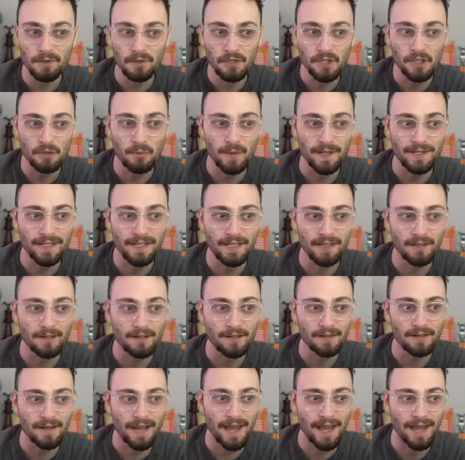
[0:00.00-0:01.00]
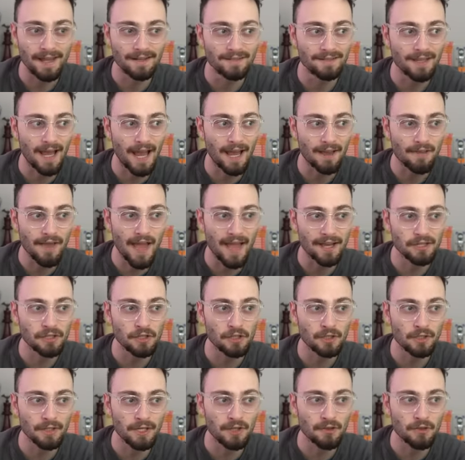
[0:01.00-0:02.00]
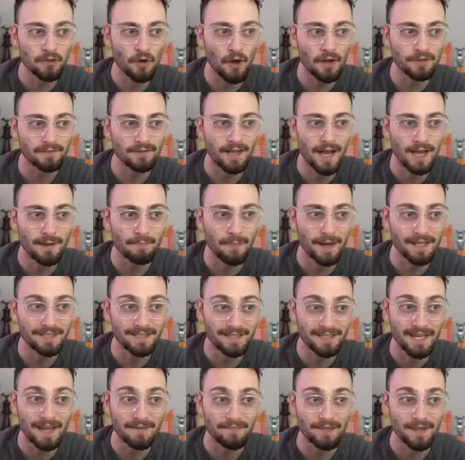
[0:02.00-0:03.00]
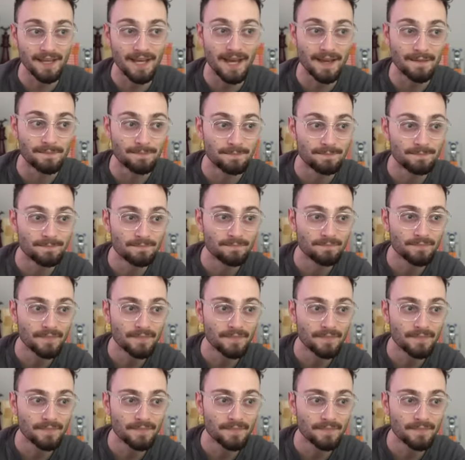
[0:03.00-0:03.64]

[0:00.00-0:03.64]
She went here, and I actually thought I might save the game.